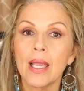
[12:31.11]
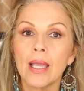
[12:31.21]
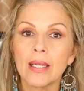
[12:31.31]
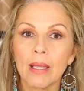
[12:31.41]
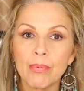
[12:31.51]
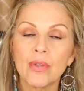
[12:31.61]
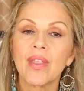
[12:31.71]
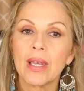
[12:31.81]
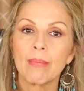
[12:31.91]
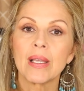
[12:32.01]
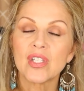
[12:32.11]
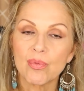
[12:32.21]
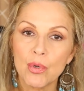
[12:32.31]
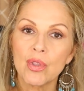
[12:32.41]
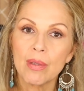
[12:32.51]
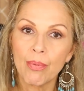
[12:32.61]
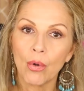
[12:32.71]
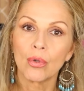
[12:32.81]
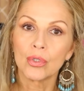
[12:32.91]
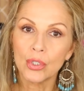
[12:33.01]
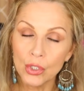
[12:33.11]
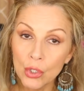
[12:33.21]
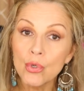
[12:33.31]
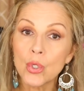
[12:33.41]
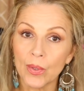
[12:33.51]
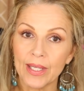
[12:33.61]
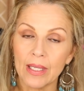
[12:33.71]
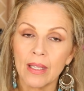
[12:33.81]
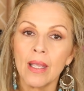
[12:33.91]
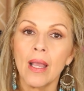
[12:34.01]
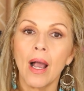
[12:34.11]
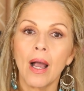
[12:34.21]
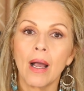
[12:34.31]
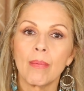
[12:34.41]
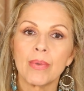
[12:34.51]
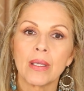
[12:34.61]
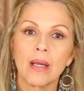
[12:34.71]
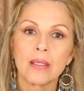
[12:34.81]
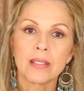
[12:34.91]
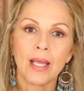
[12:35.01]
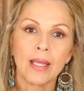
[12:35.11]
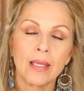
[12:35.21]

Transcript: and I put that in my smoothie bowl usually because